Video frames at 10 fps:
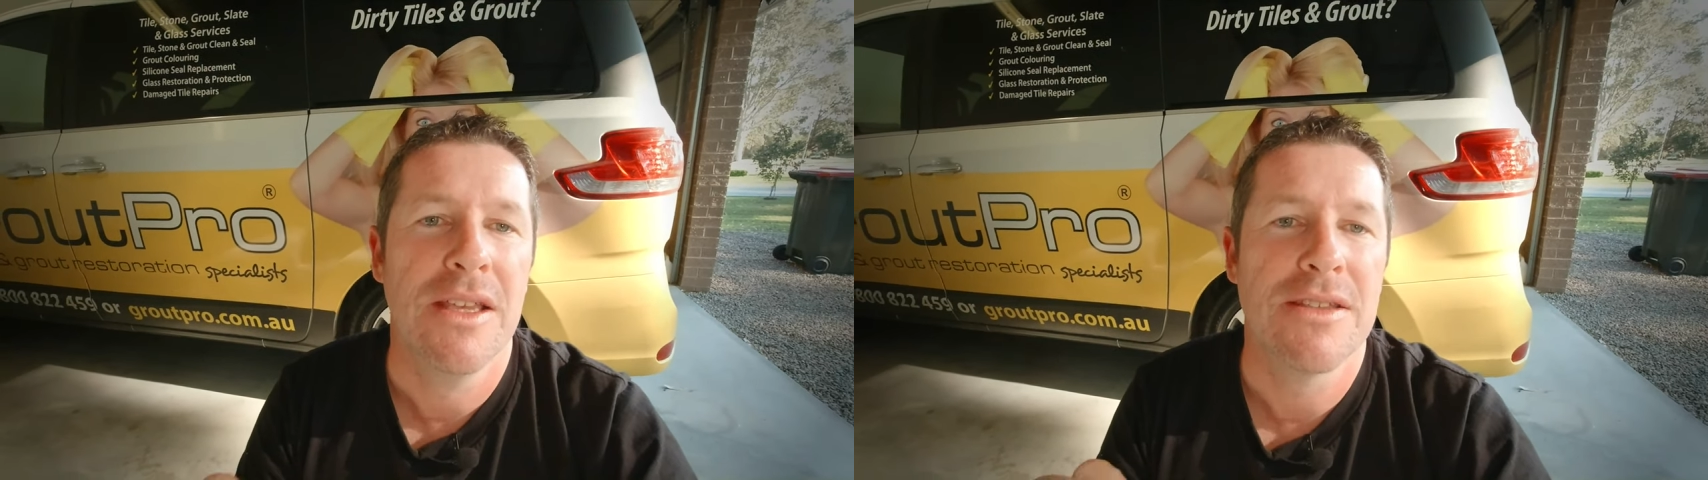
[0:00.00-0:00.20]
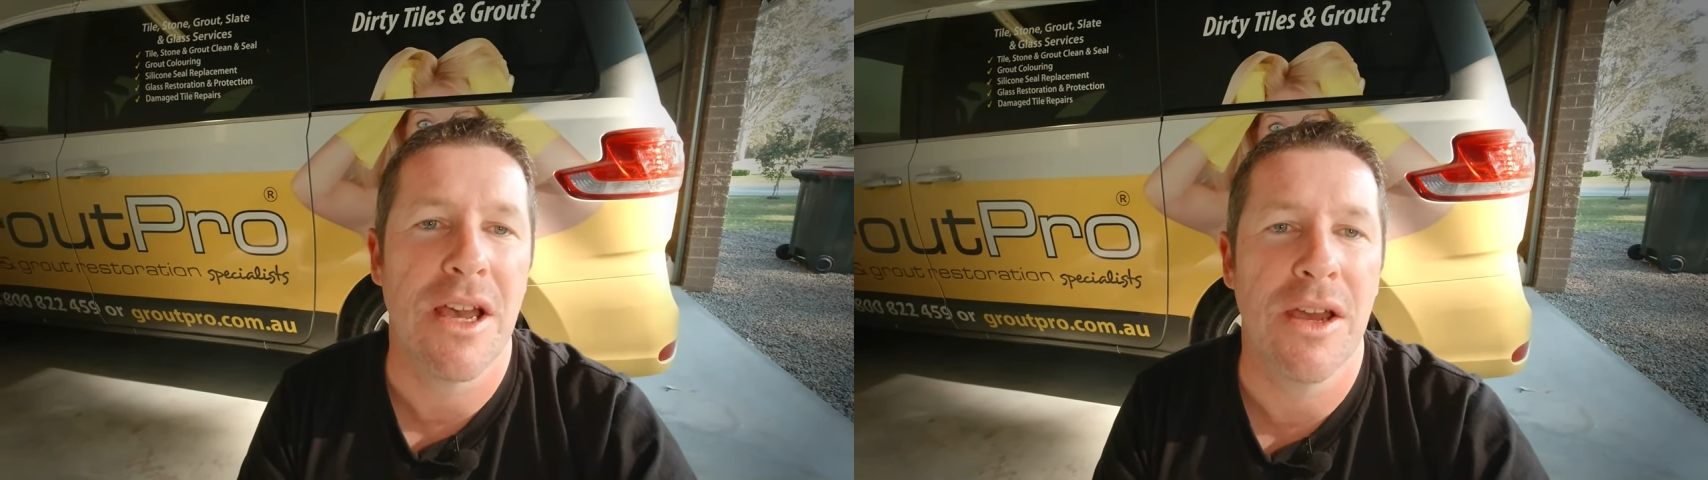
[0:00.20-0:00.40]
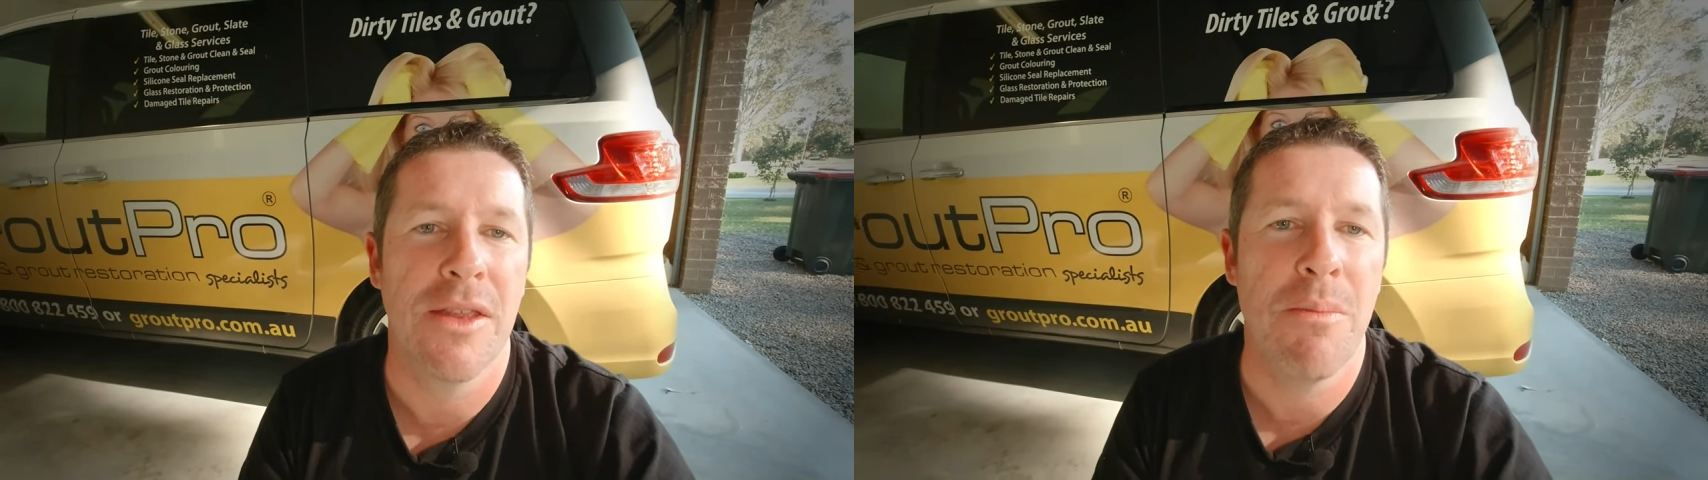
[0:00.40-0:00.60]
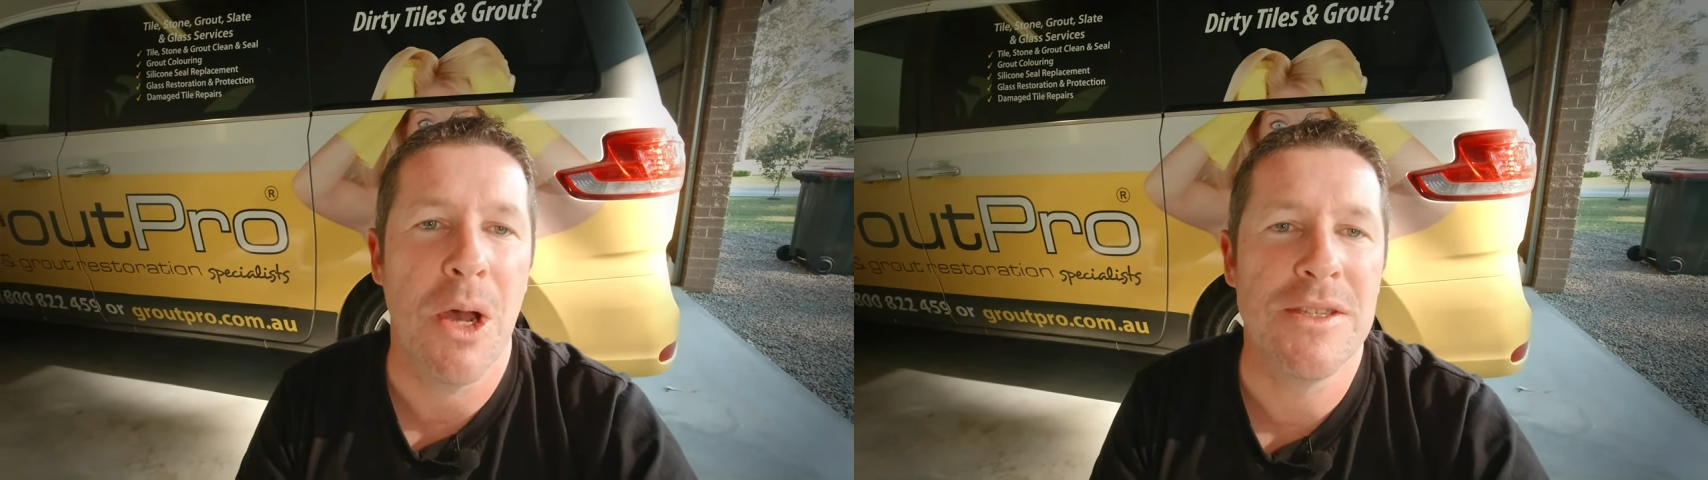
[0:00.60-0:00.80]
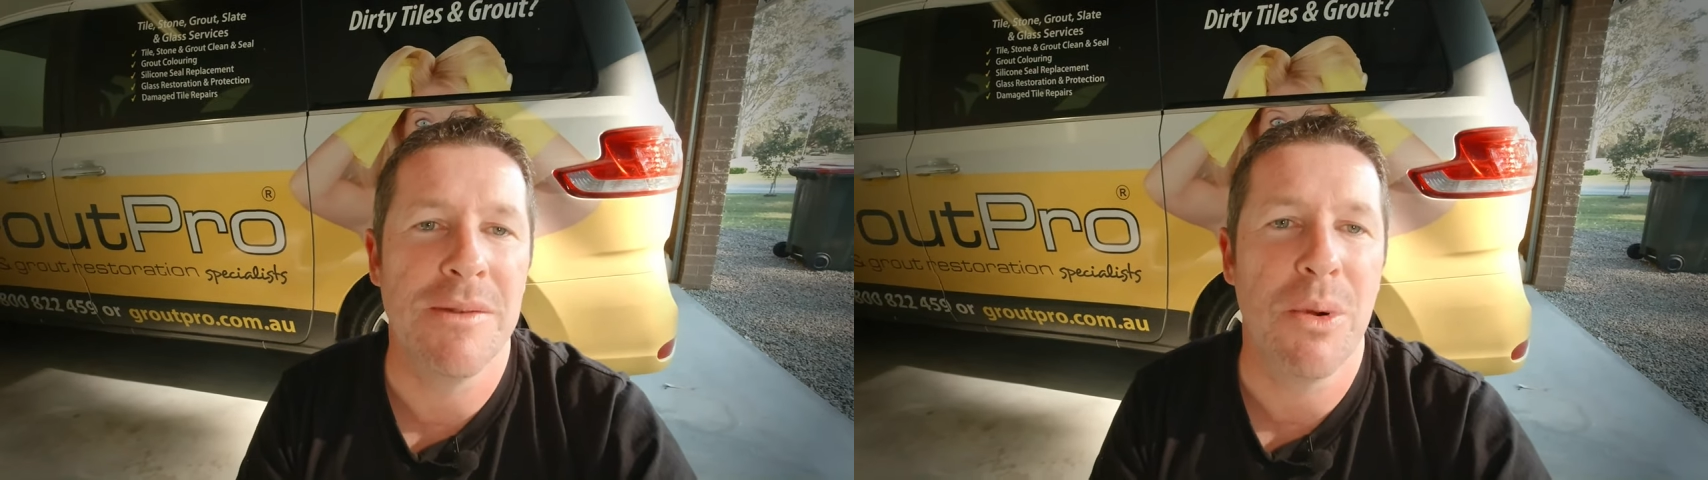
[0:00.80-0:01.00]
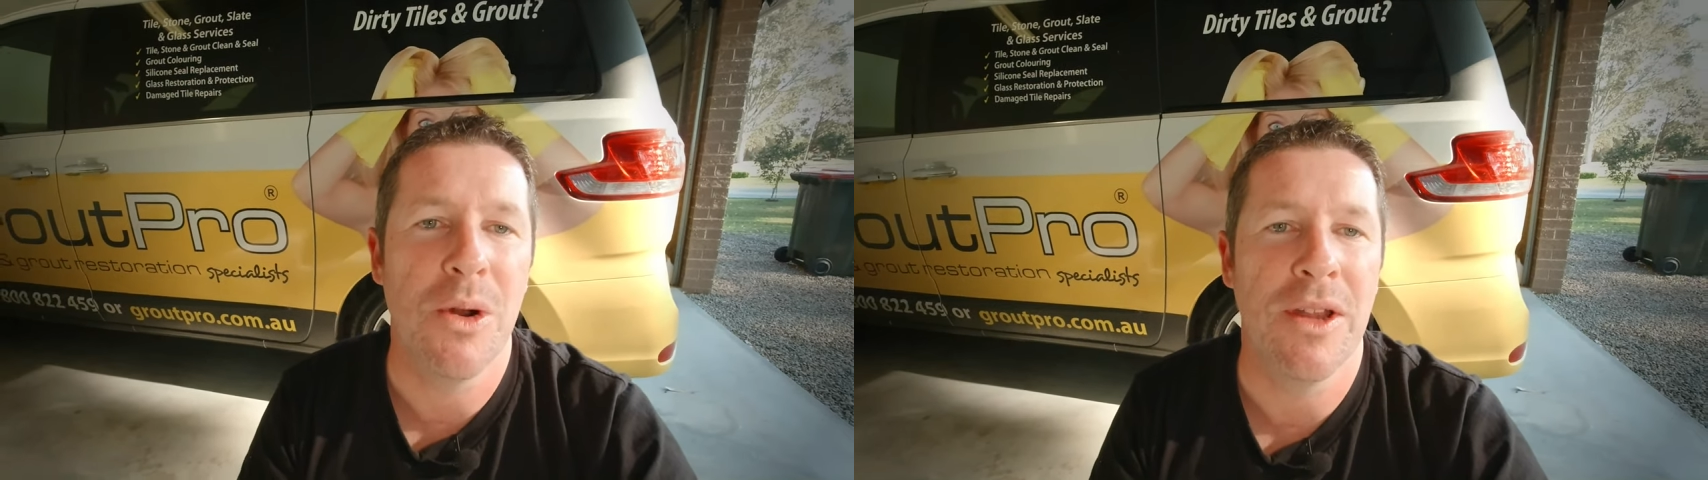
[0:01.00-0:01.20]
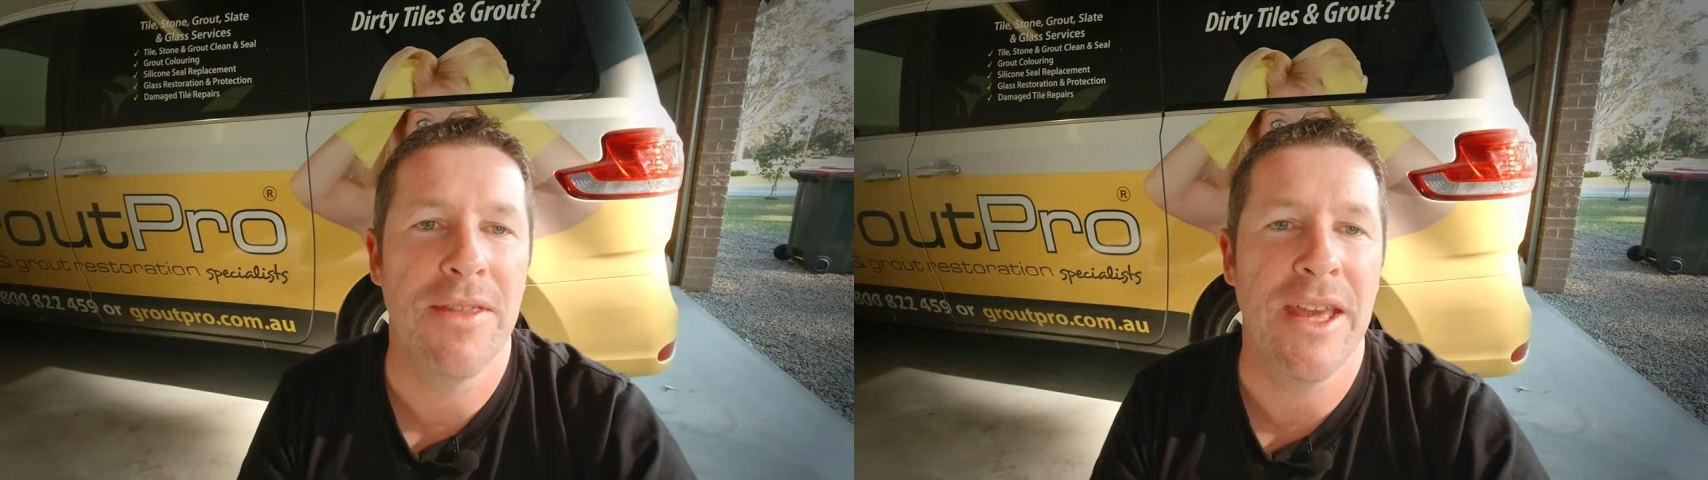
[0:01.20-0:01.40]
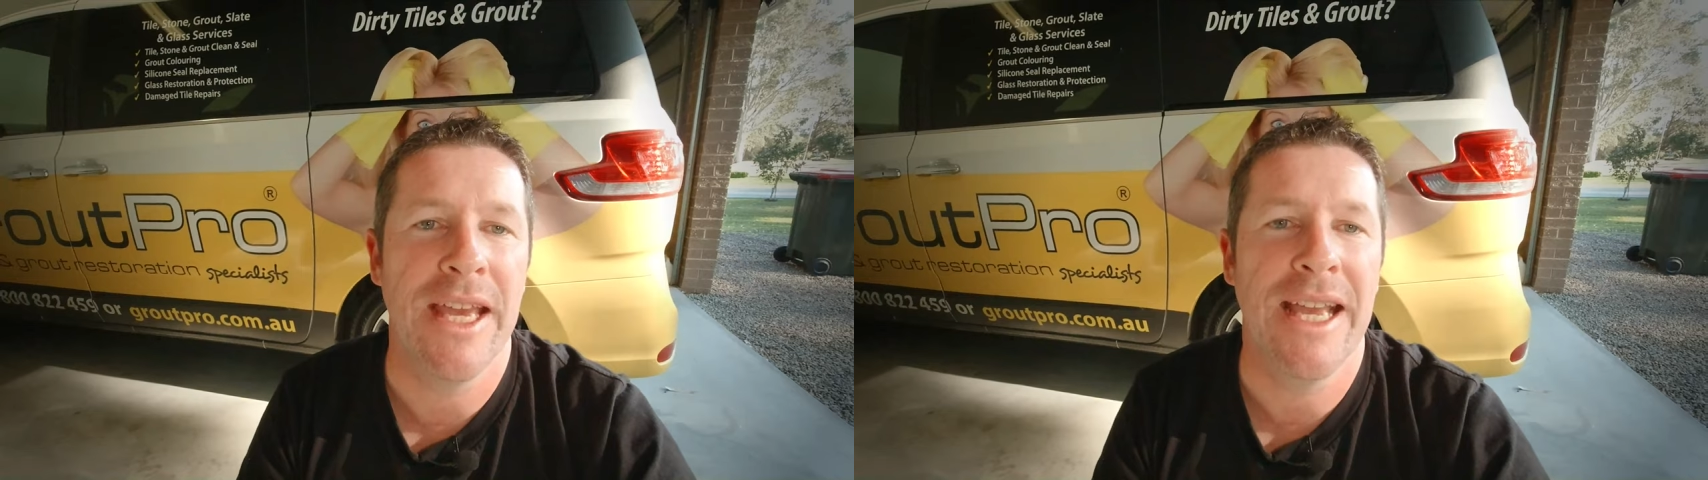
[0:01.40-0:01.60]
So the most important
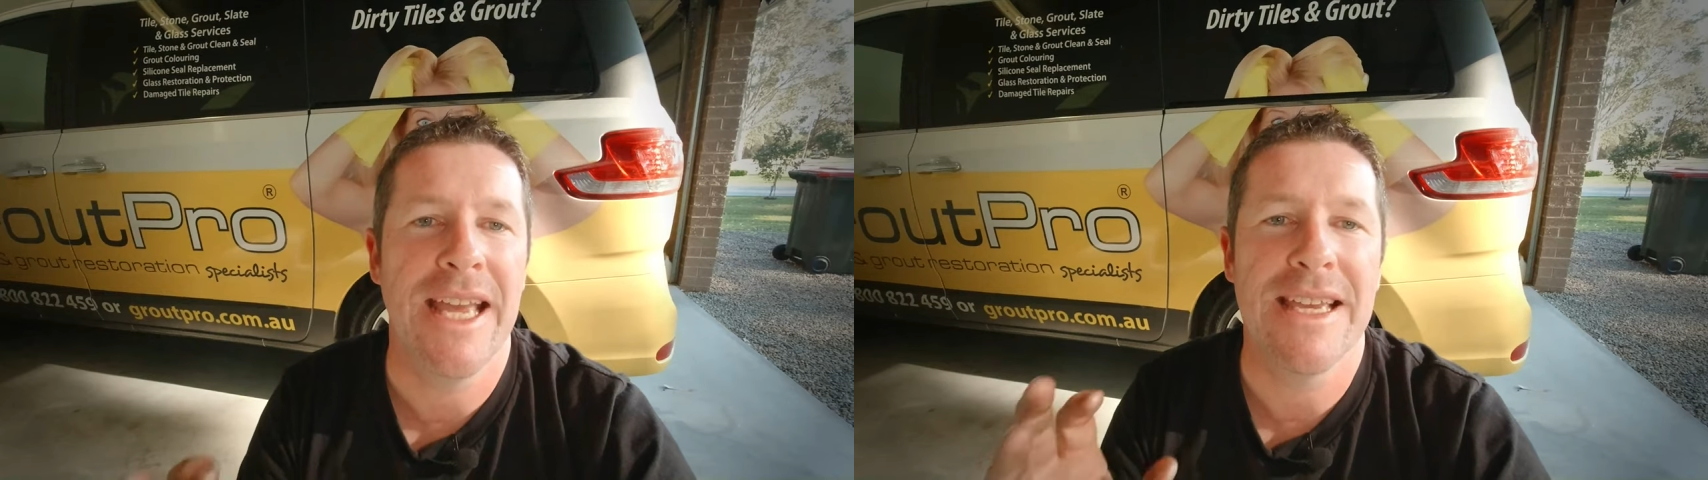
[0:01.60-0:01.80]
thing